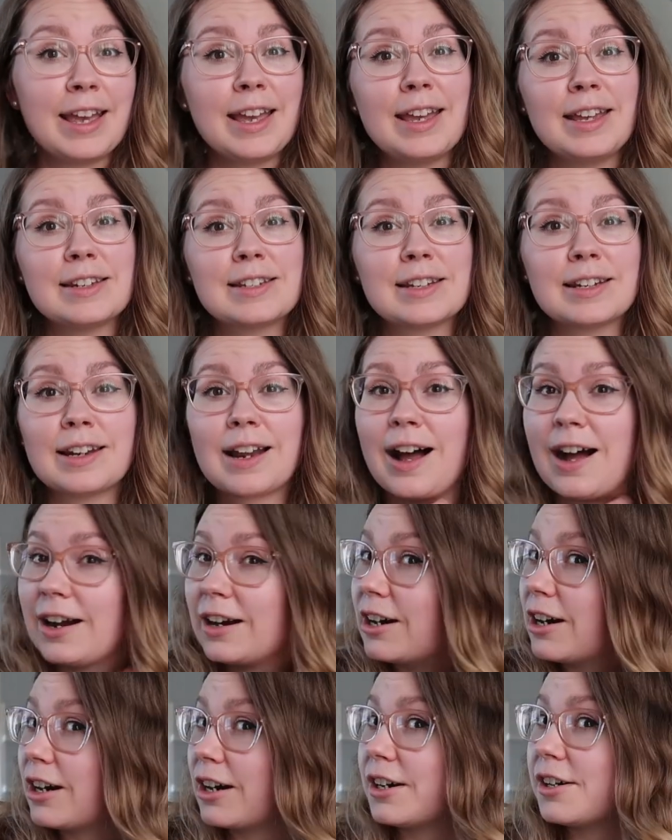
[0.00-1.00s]
It did not
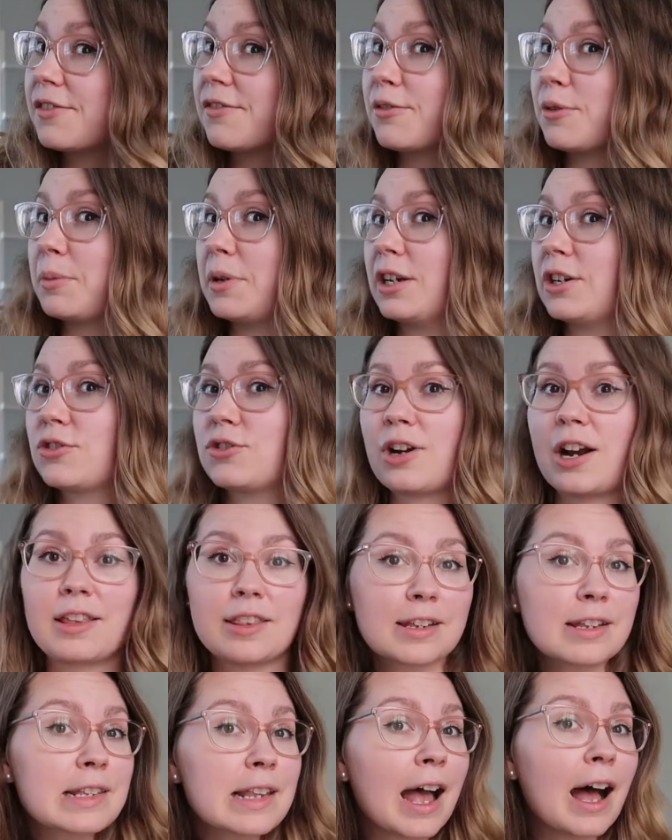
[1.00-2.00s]
hurt for me to try
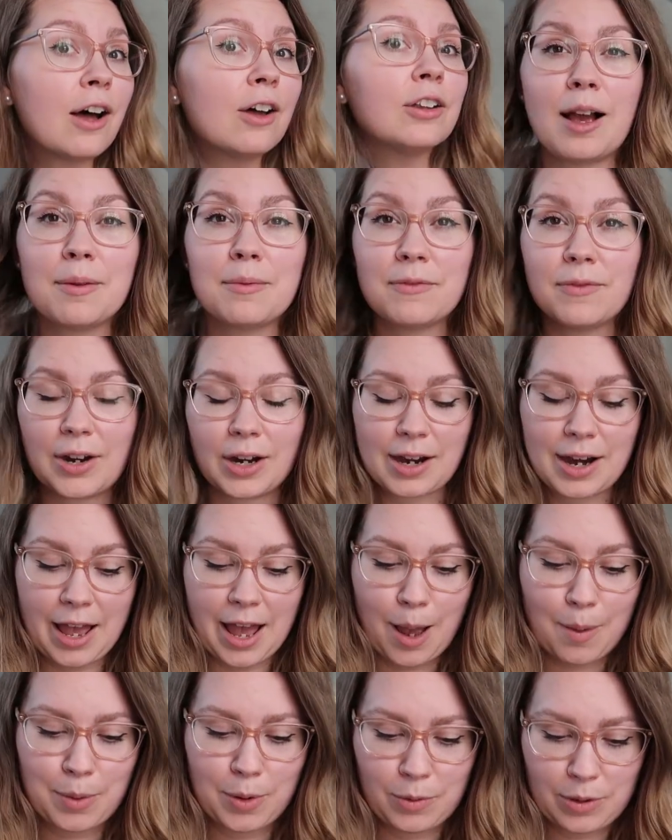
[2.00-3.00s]
this out. I'm very
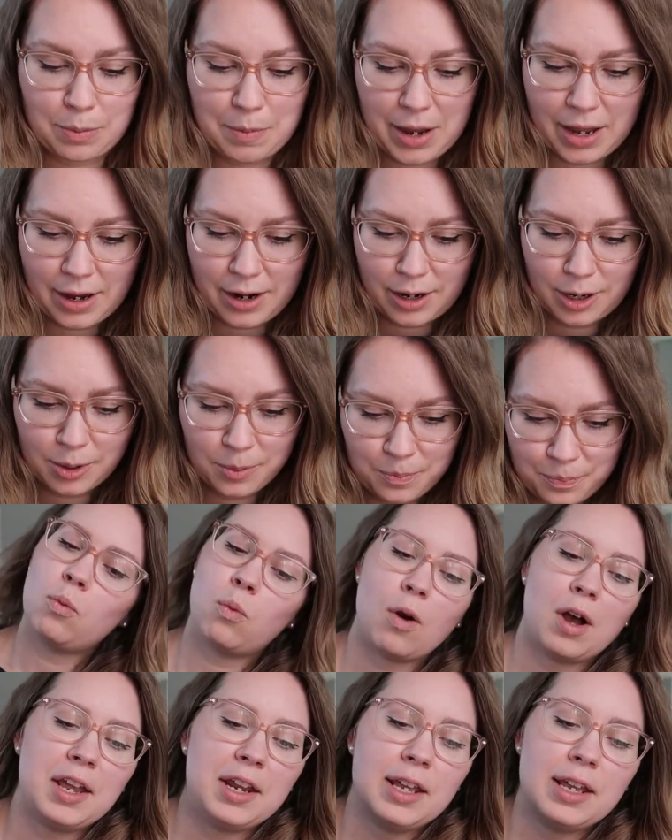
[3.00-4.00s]
happy with my hair. And
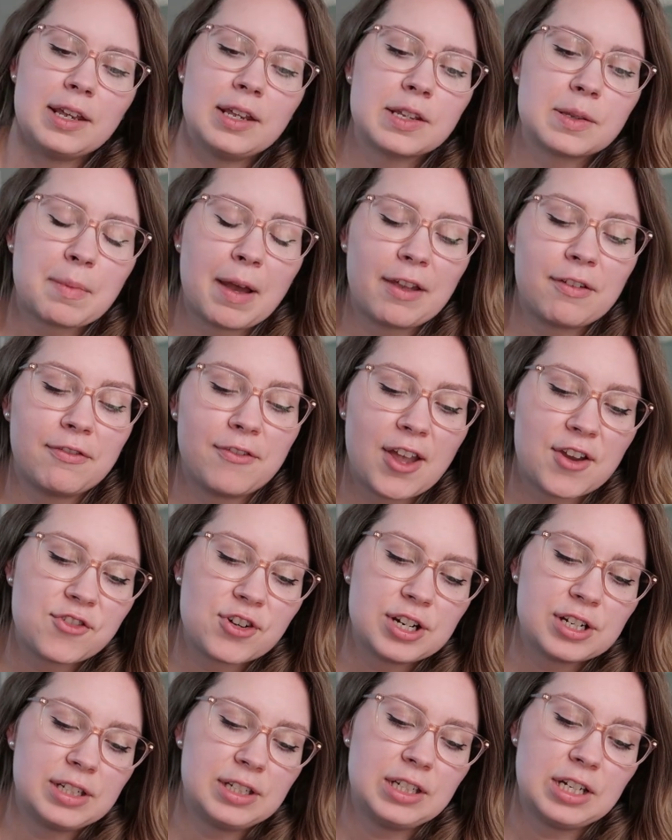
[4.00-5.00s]
what is my
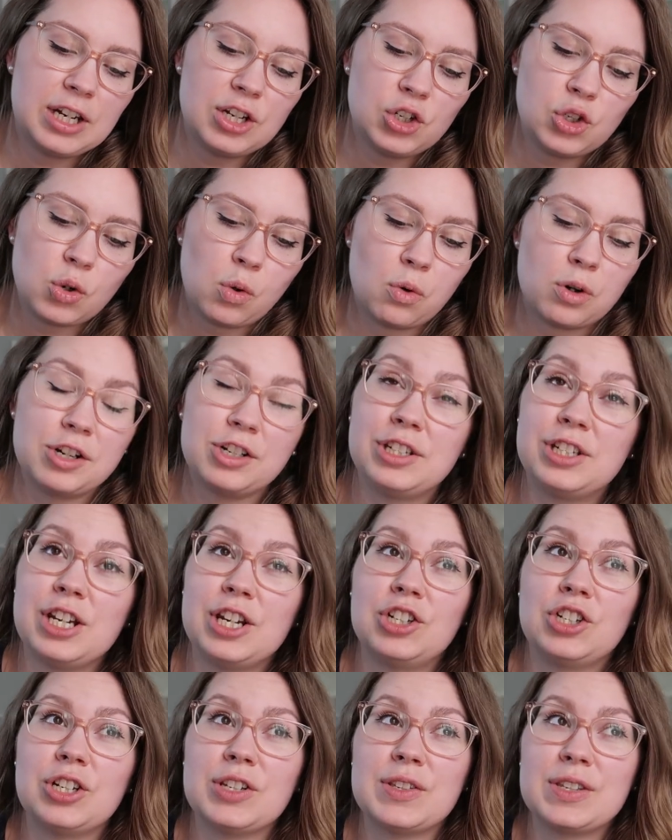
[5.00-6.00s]
favorite dish or
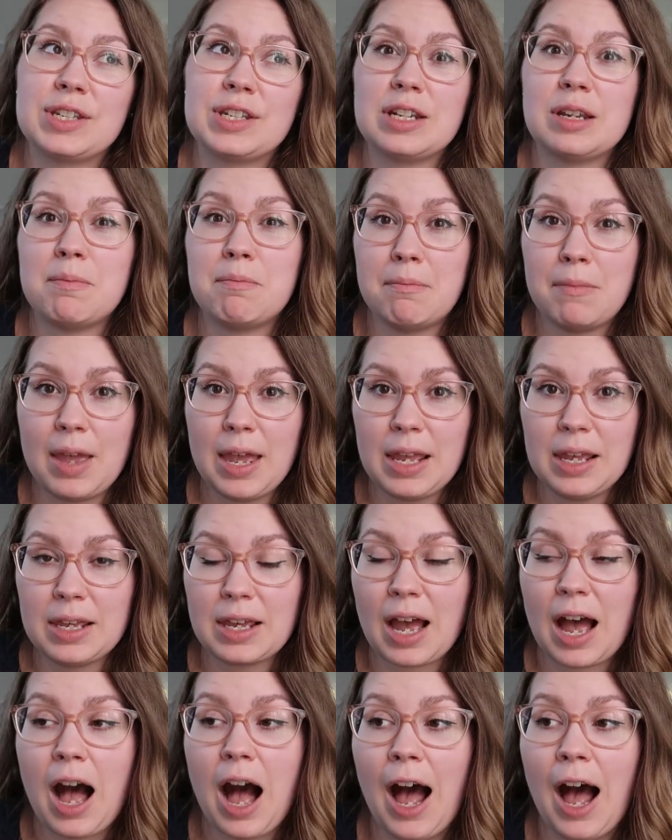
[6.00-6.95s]
dishes to make.